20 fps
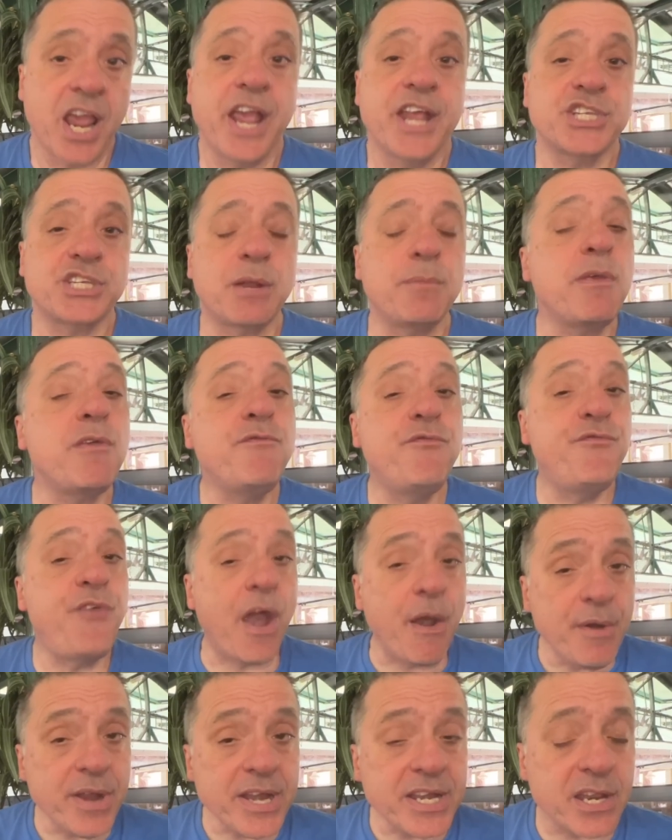It's going to be
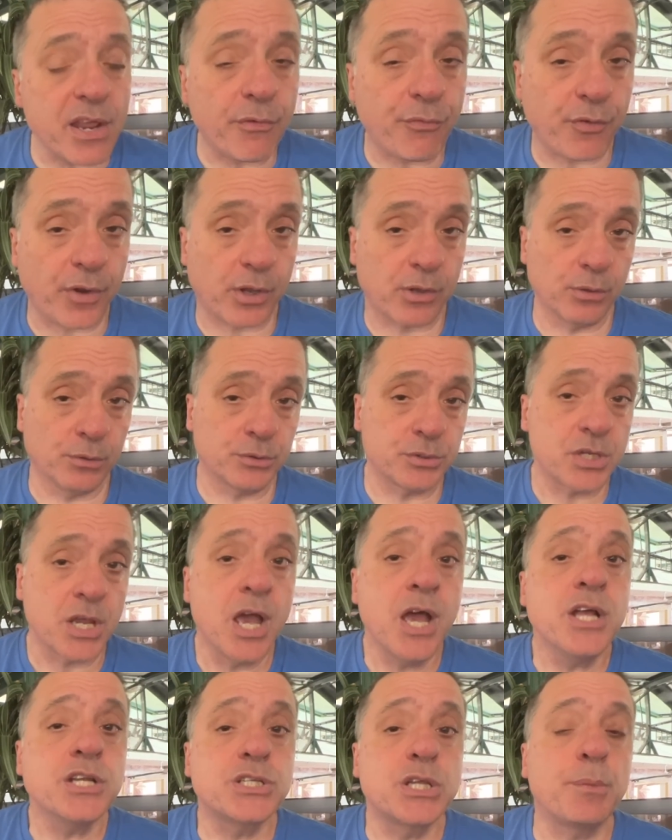very difficult
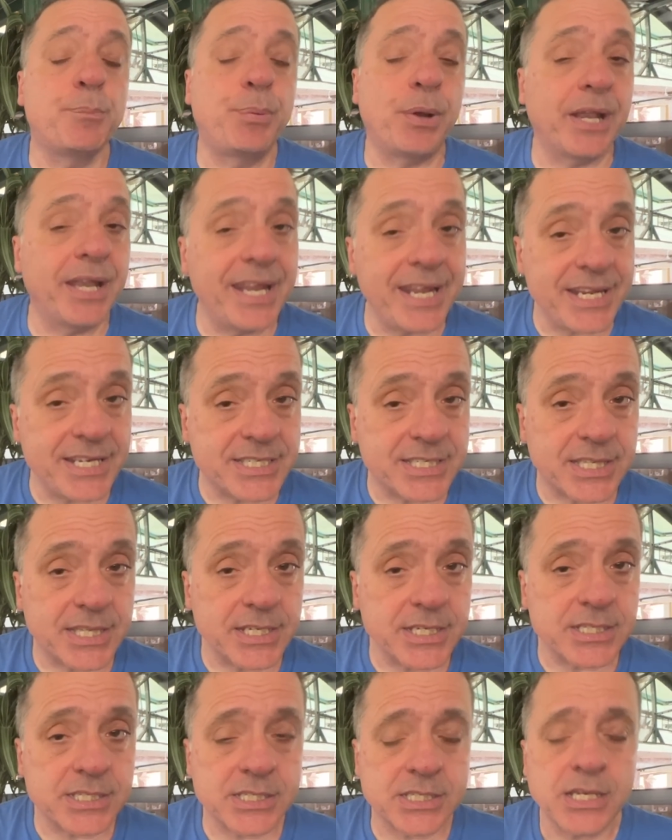to police
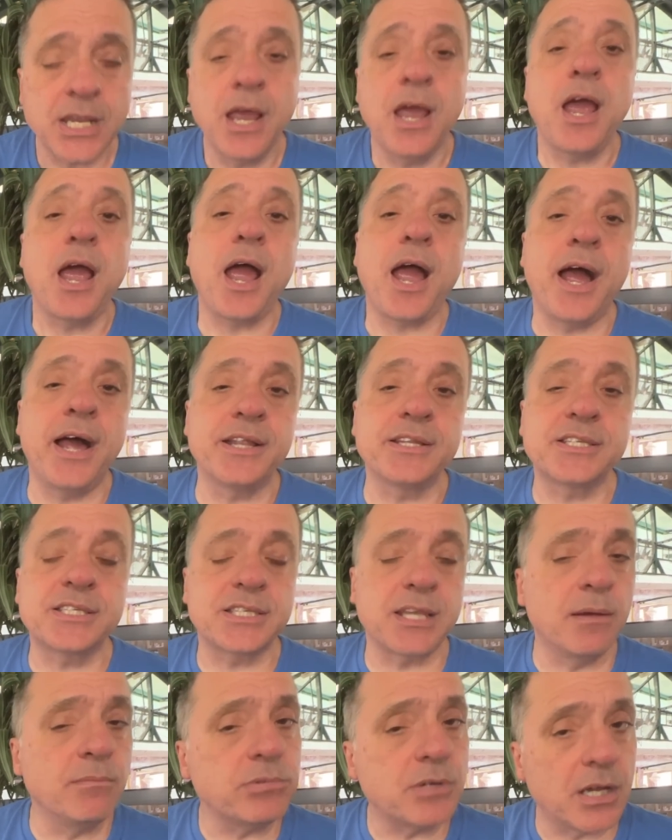this, and
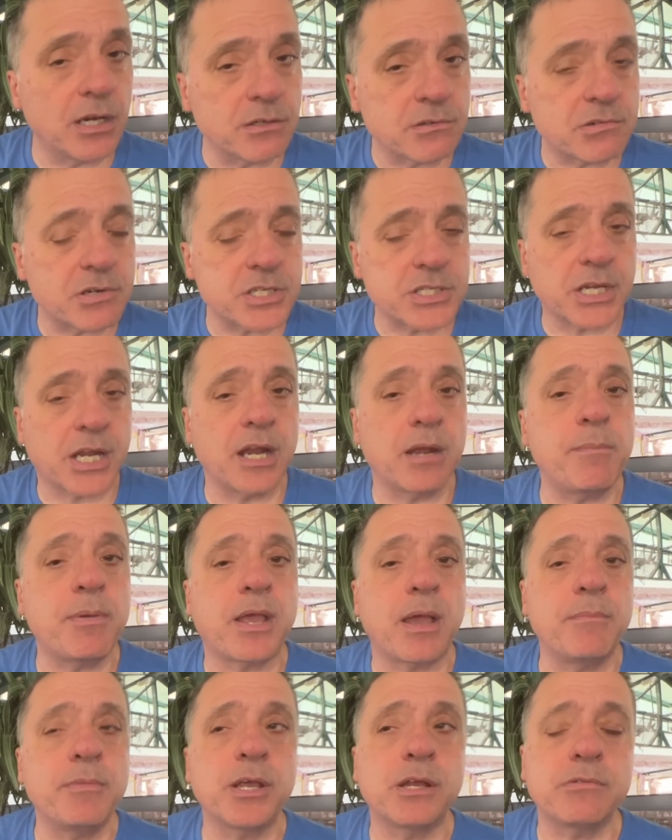some countries are going to
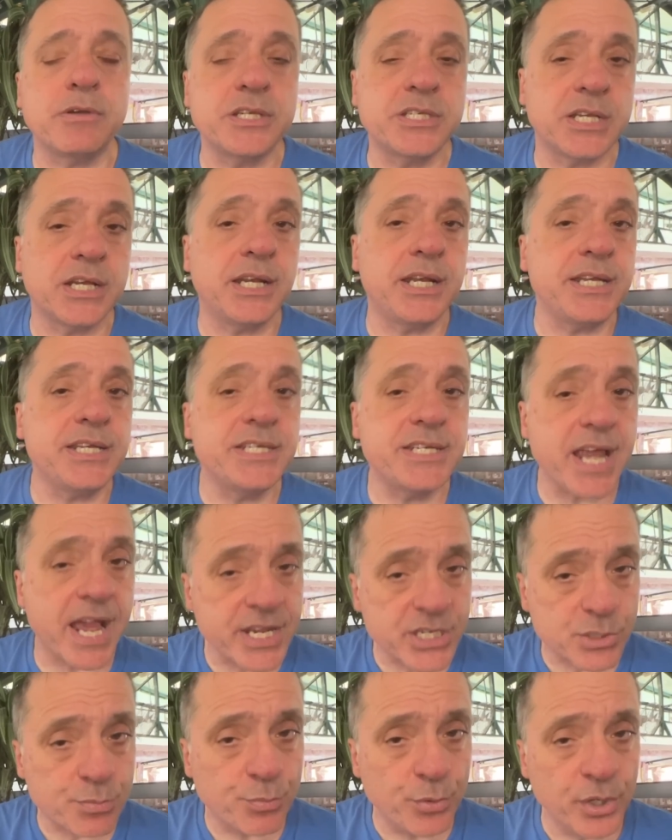become increasingly
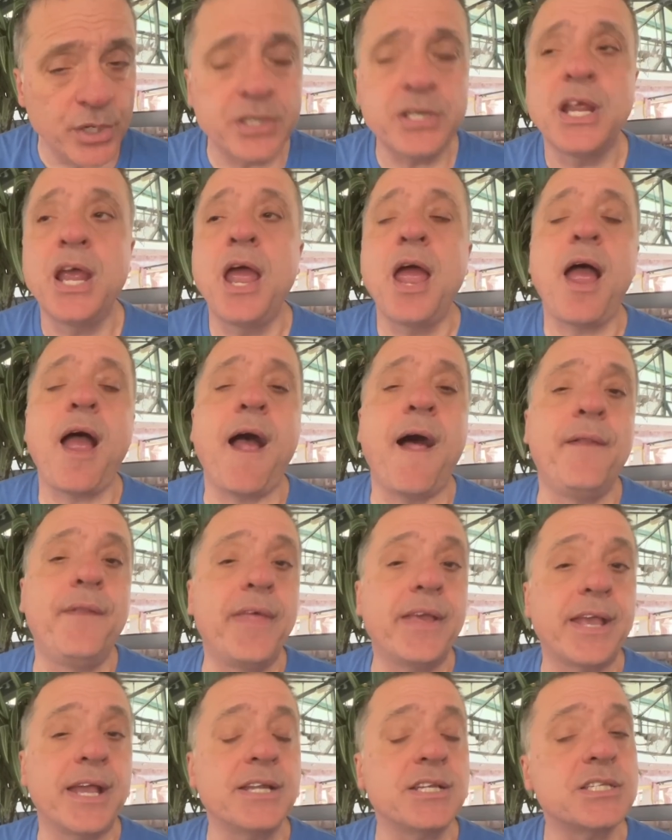desperate, and
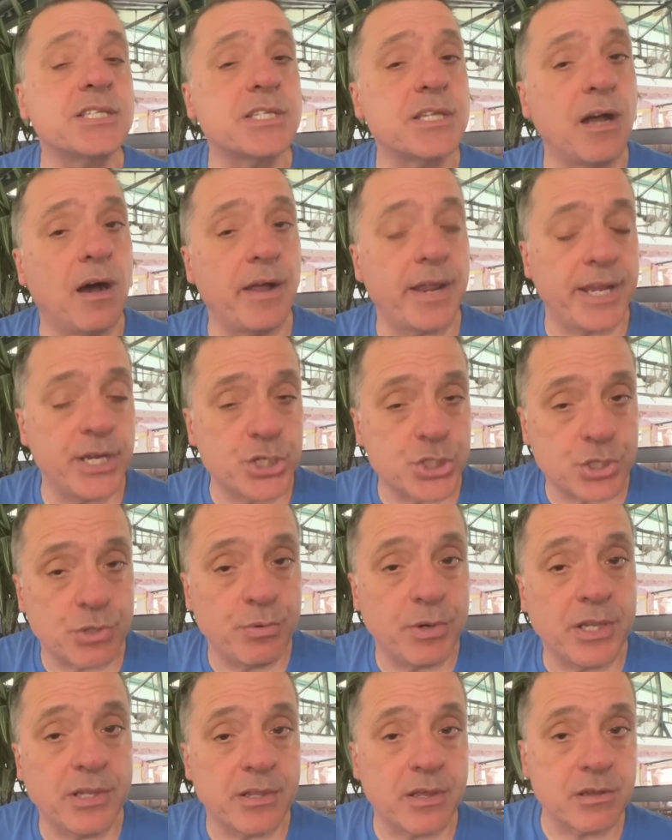they're going to start
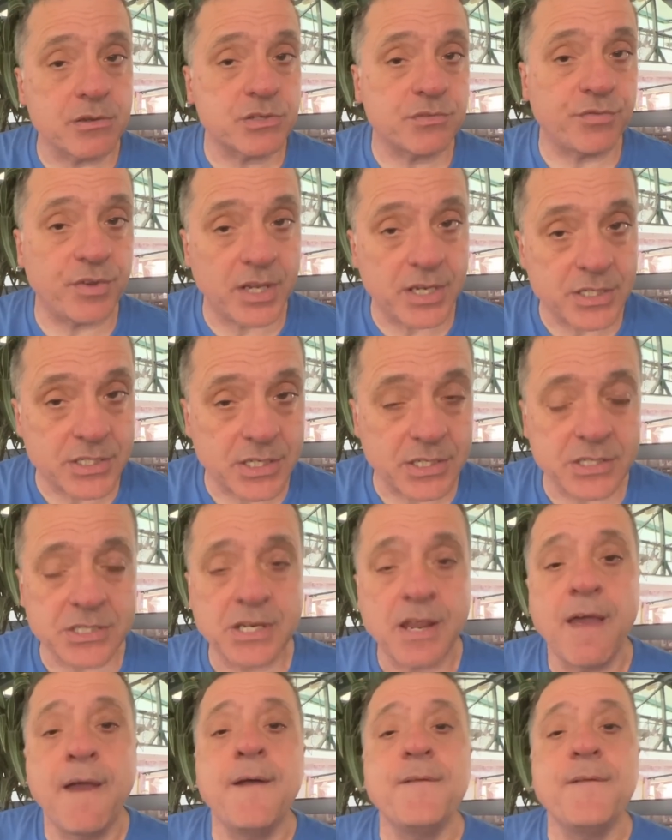issuing those visas.